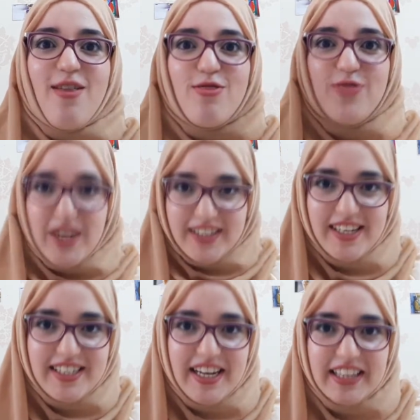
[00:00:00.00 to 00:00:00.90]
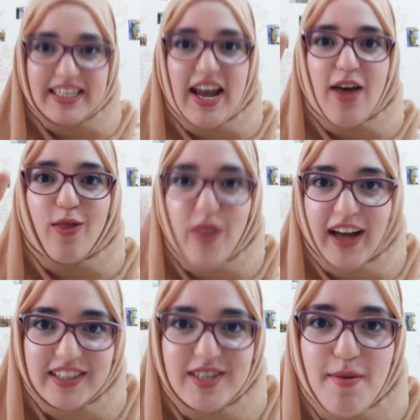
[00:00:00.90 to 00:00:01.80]
This is it.
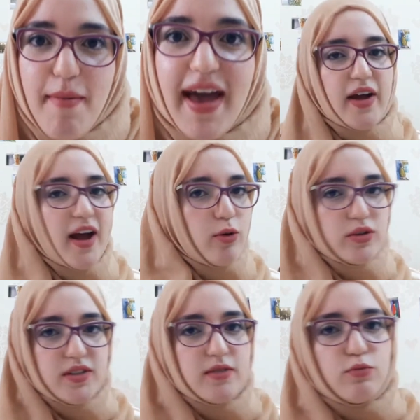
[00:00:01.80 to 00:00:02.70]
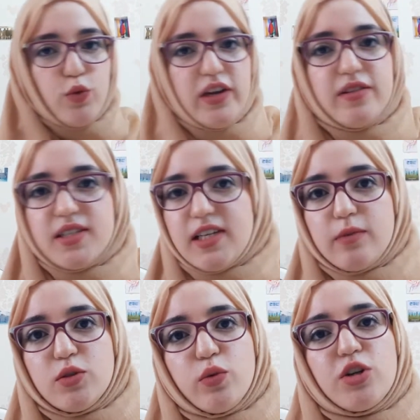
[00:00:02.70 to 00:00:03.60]
That's the man. I wasn't really the
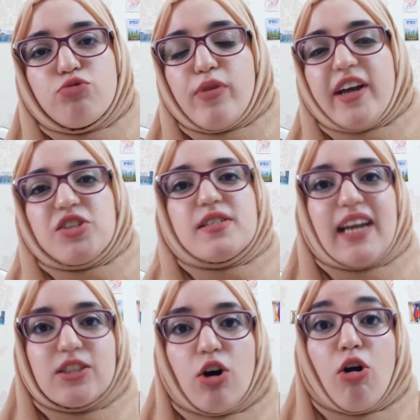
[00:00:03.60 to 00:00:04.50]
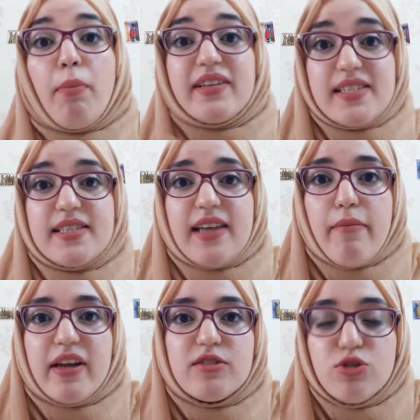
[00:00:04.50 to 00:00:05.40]
type to watch reactions at all, but since I
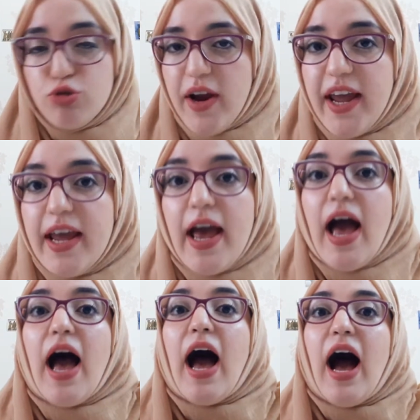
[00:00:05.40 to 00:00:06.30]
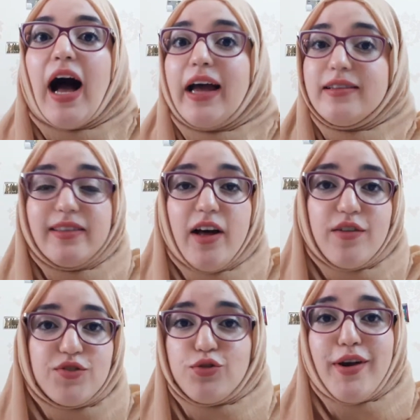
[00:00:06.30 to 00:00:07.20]
met Dre, I
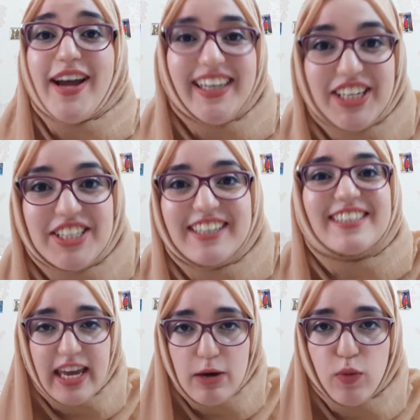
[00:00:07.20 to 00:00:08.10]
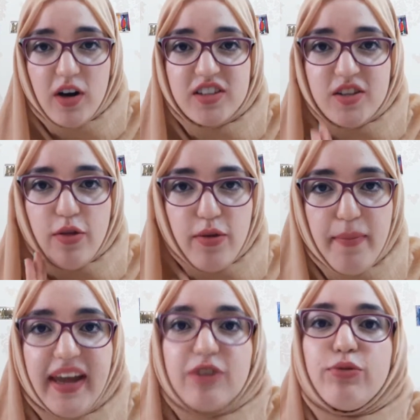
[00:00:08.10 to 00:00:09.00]
loved reactions. He was the
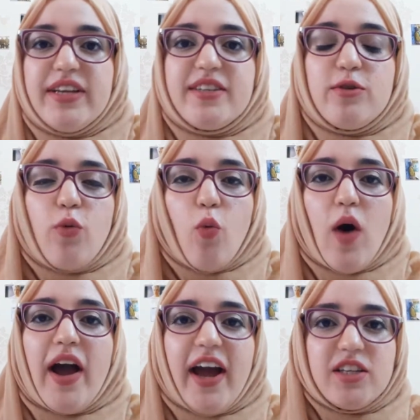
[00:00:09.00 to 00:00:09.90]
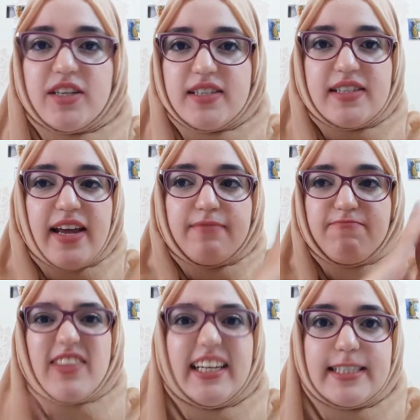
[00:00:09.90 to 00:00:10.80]
main reason why I just said,
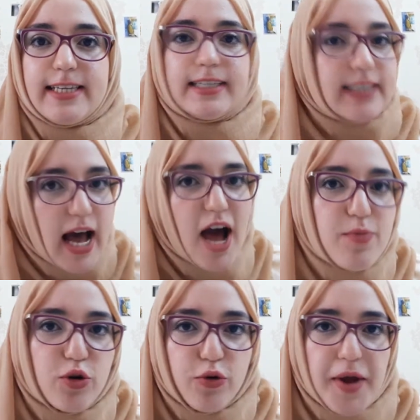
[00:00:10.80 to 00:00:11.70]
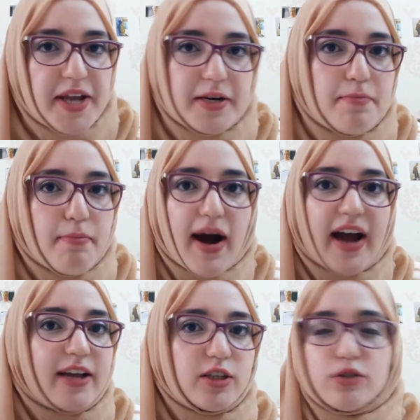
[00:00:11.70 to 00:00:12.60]
that's it. I'm creating
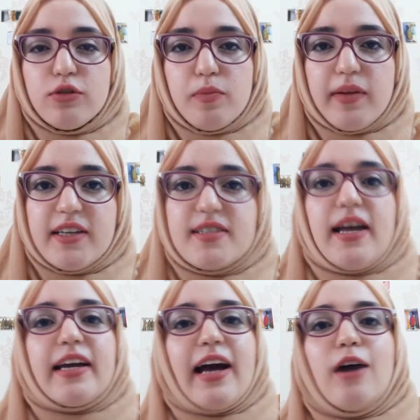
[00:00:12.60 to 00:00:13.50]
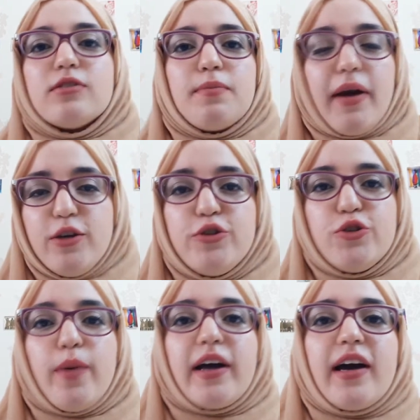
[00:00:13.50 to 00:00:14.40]
my Google Plus account, my
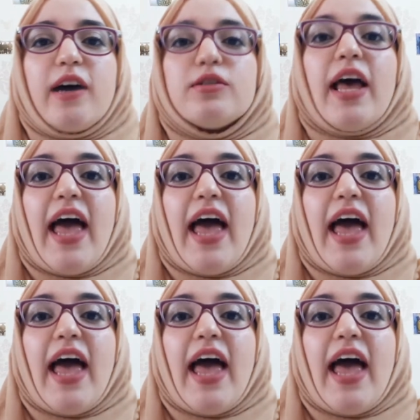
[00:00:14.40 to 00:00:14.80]
YouTube account,